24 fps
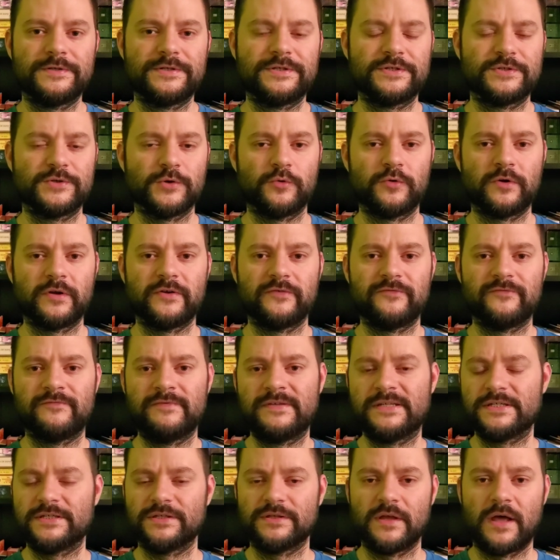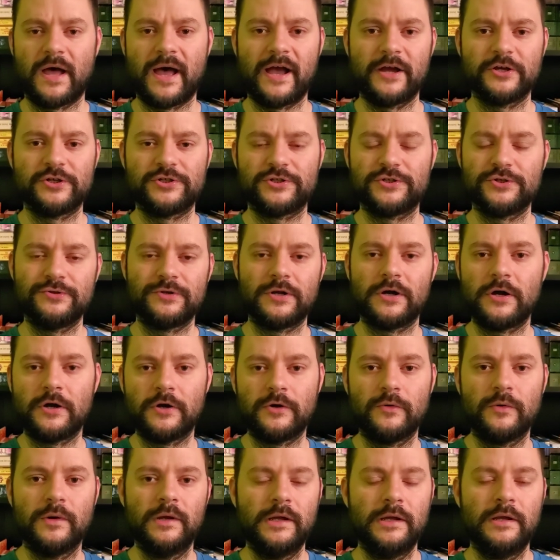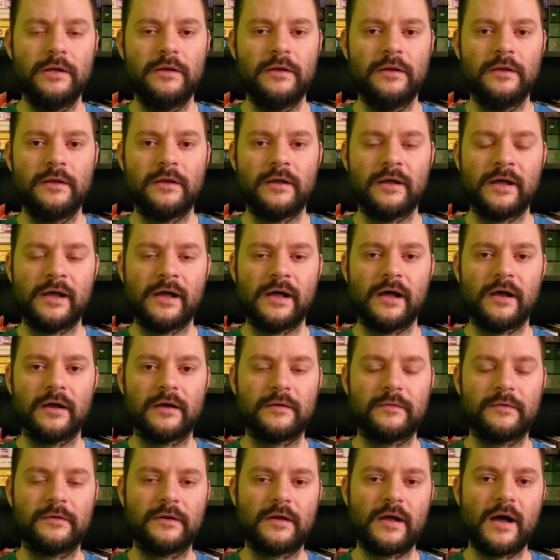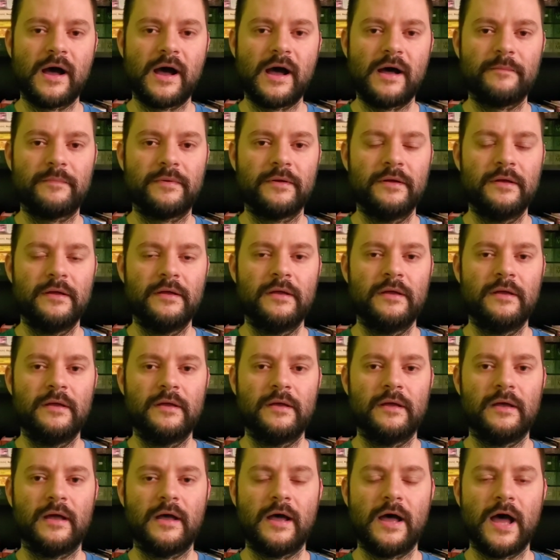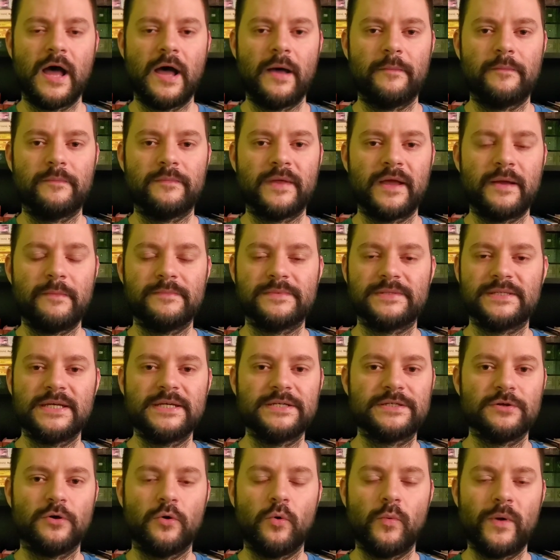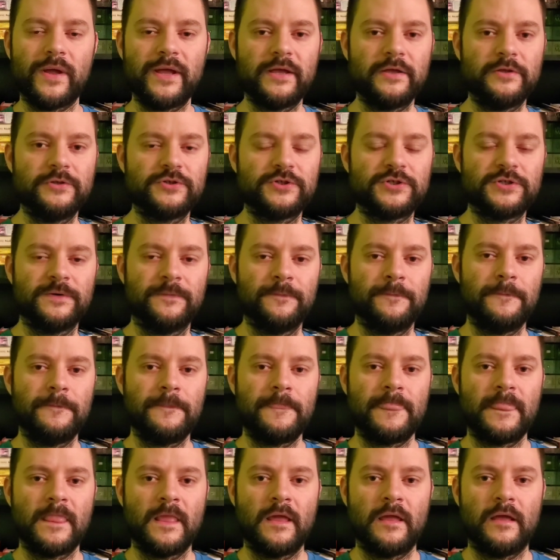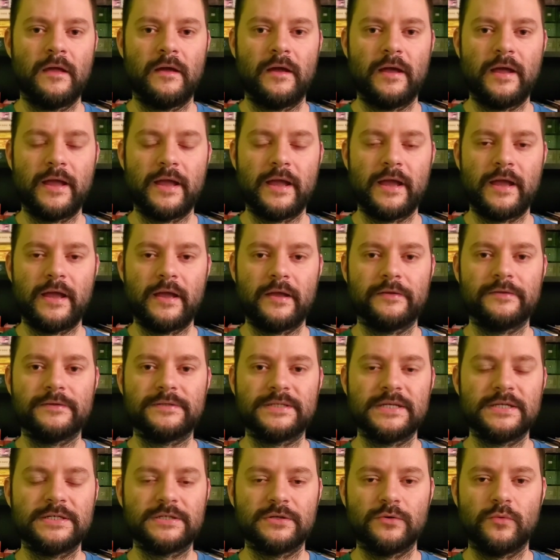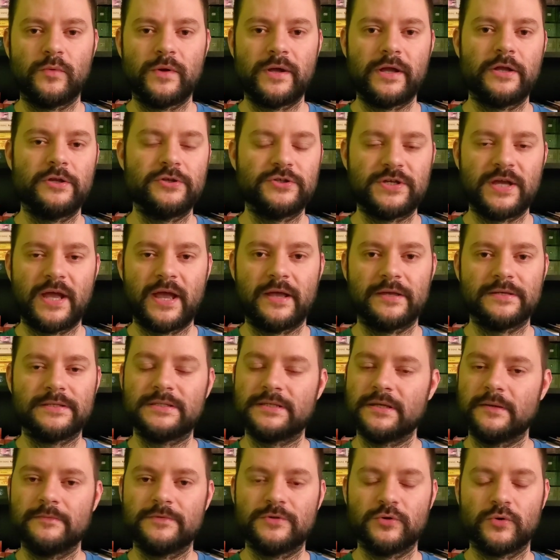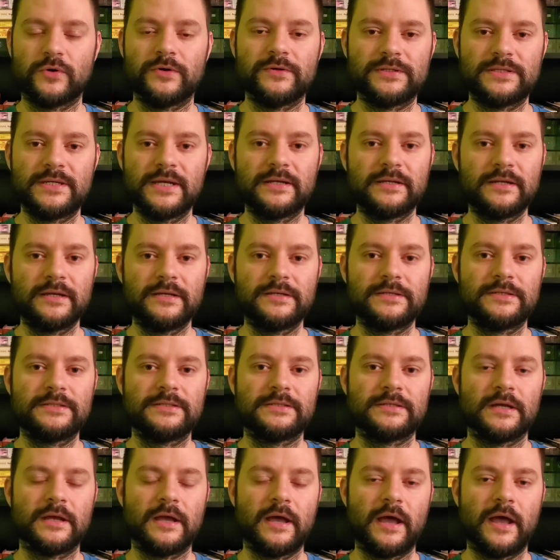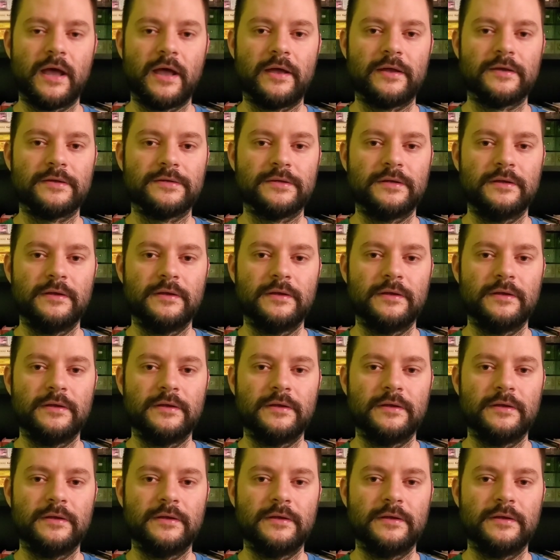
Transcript: sort of slash pseudo uh, cop um, named Cecil Winge. And Cecil Winge has some sort of sickness, uh,